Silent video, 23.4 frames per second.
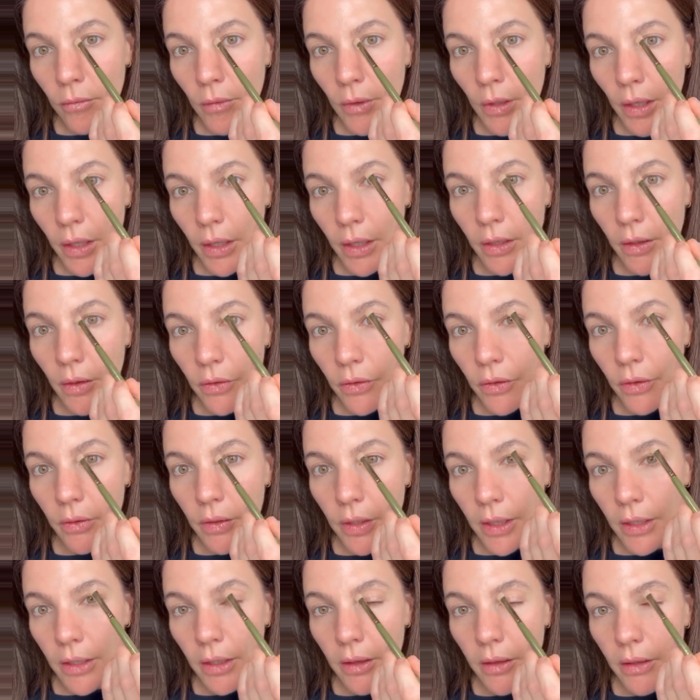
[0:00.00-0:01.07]
I can also
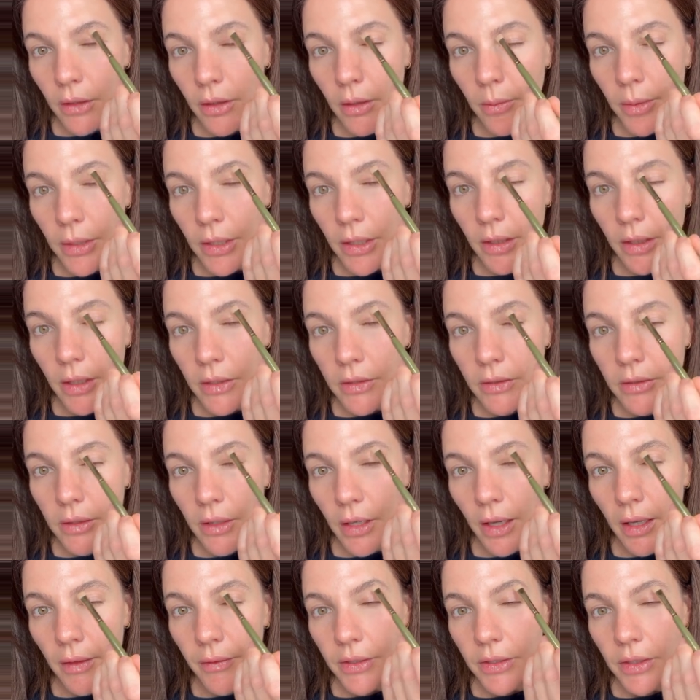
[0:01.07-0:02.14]
take a little bit of this,
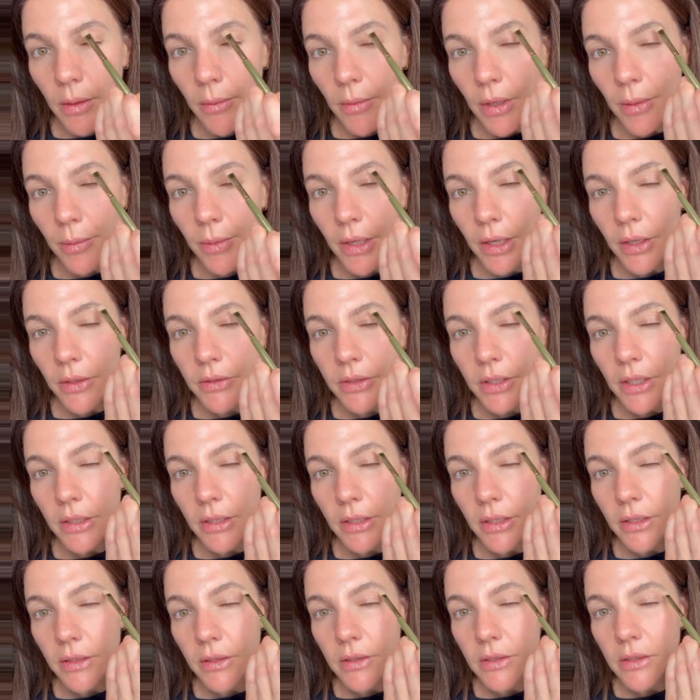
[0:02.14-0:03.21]
I haven't done my brows yet,
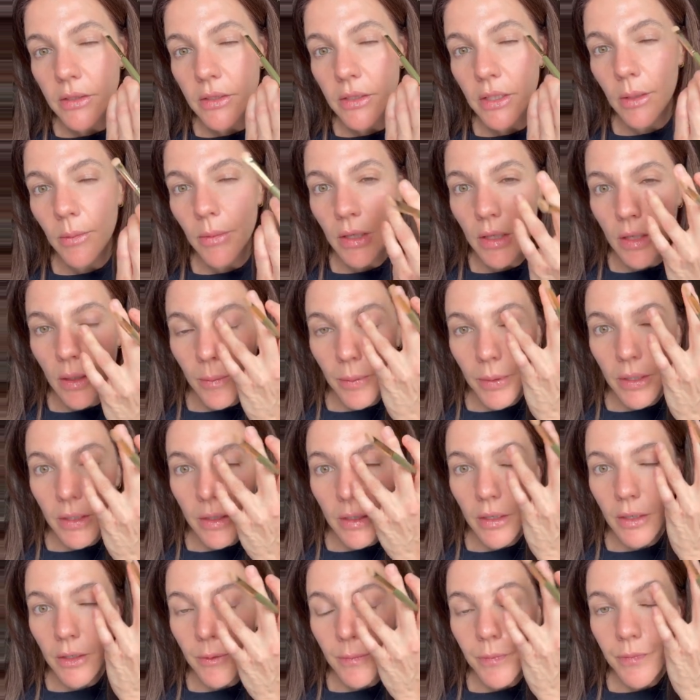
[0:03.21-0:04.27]
and skim it up
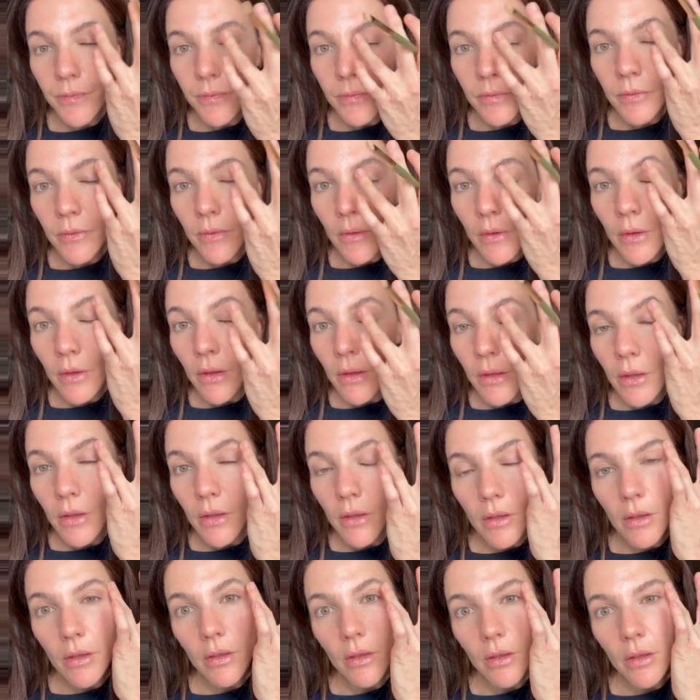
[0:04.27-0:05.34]
here.
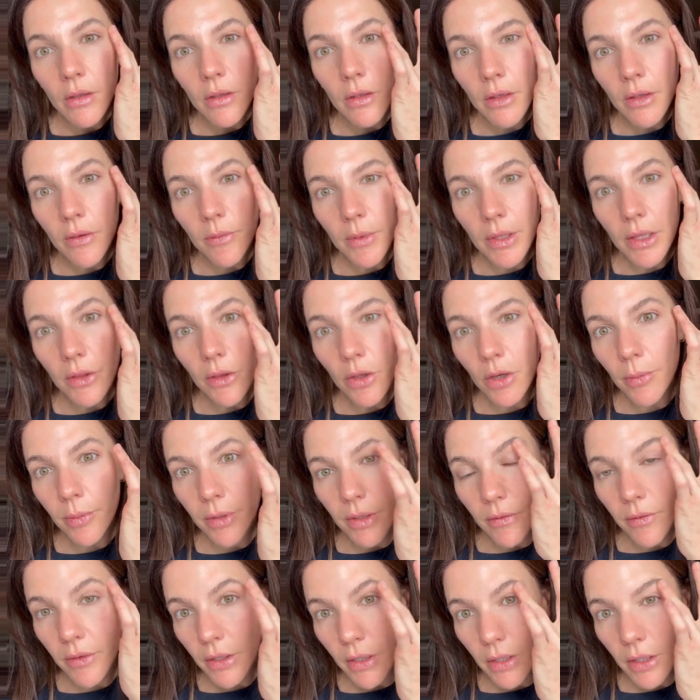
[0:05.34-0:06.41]
Give me a little bit
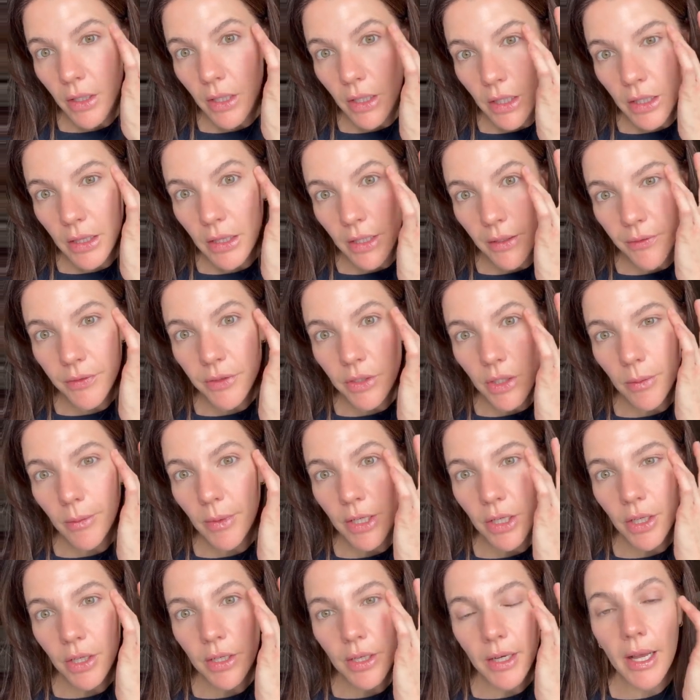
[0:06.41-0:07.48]
of a lift on my
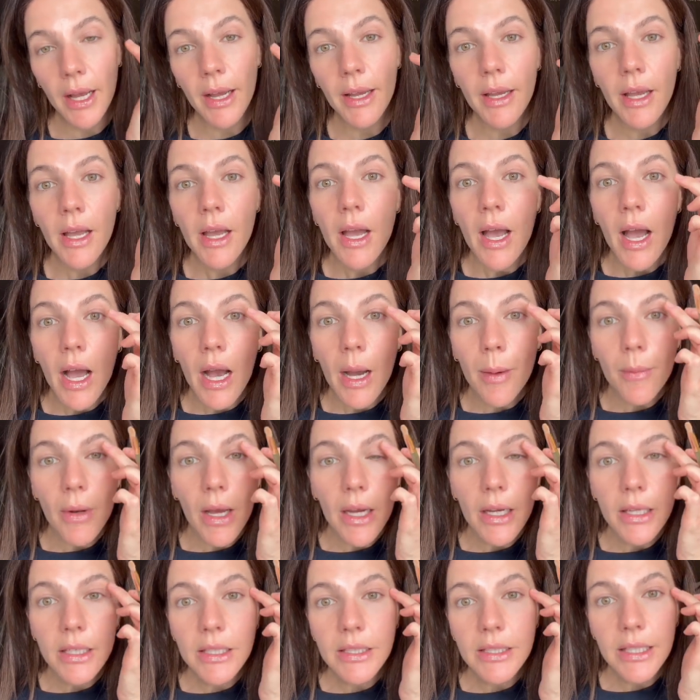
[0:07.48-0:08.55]
hooded eye. I'm
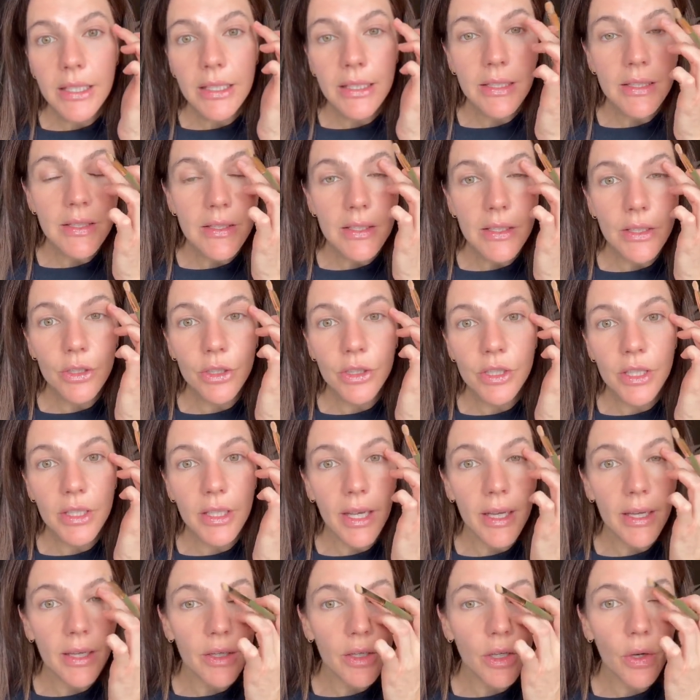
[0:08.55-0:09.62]
not gonna take concealer
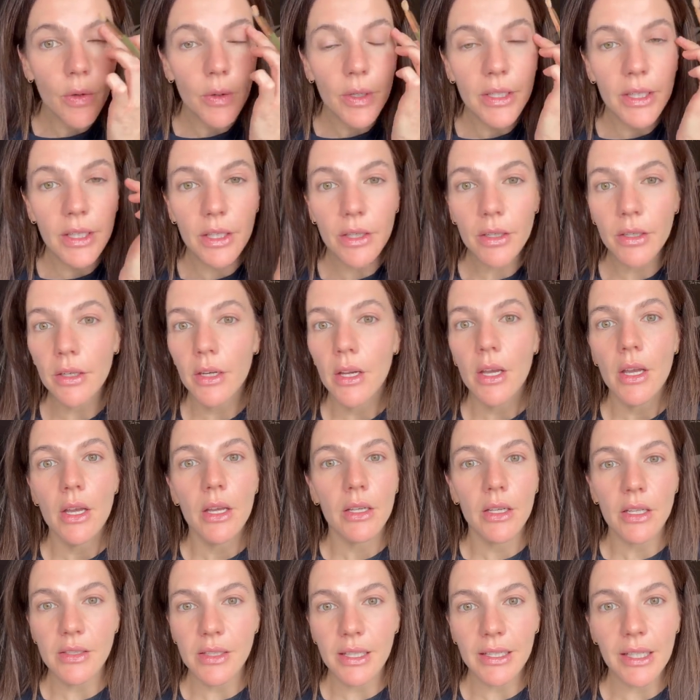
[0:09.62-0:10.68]
today and go in here,
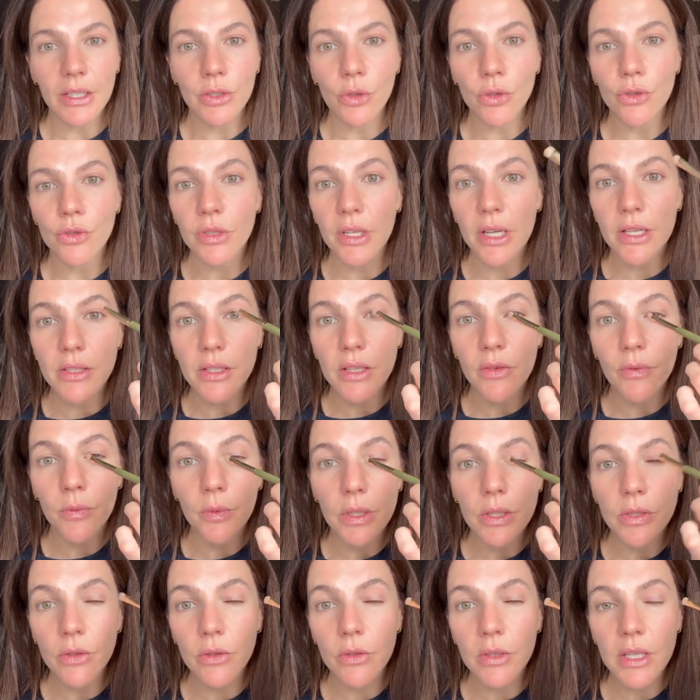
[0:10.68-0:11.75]
because like I told you guys, if
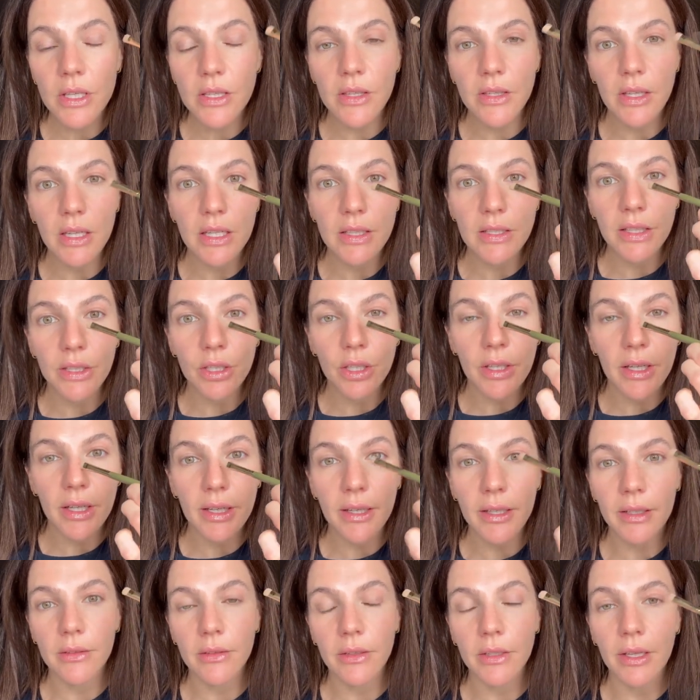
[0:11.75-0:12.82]
we do this, then it's like you
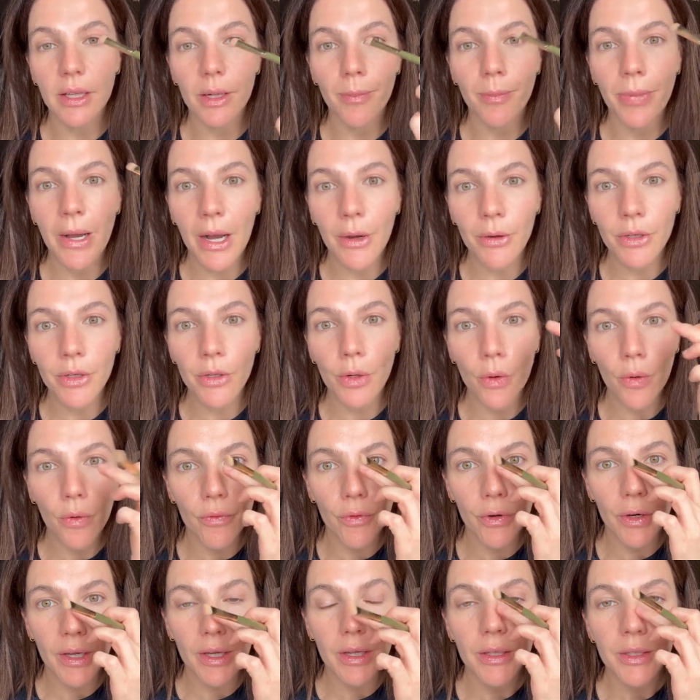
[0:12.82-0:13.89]
get a powder
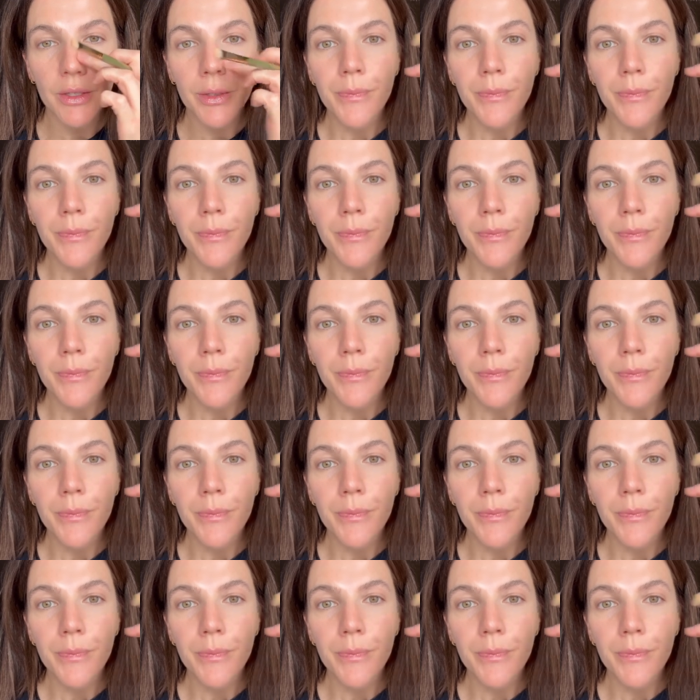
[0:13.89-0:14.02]
over it,